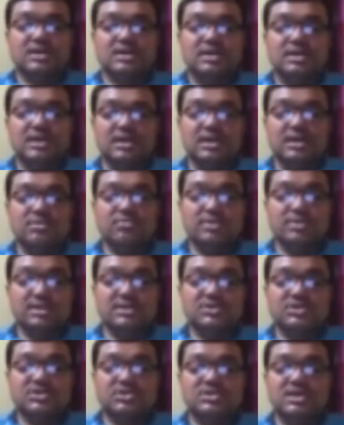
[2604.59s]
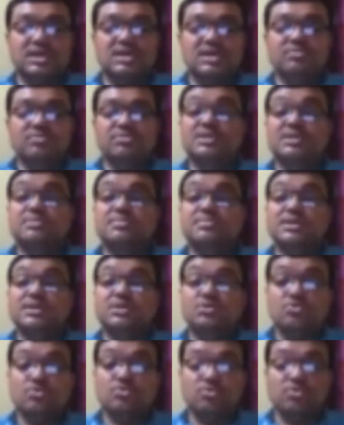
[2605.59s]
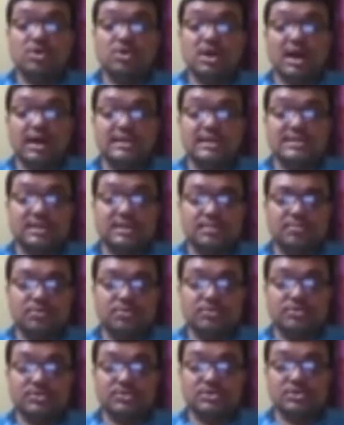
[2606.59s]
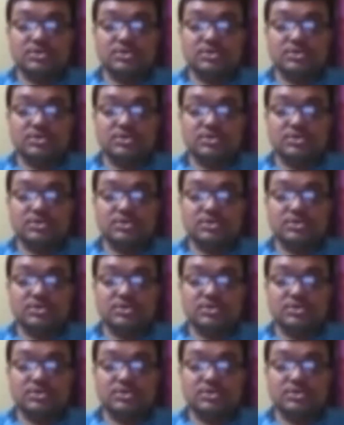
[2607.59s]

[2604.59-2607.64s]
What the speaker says: he will stay with me too, I suppose.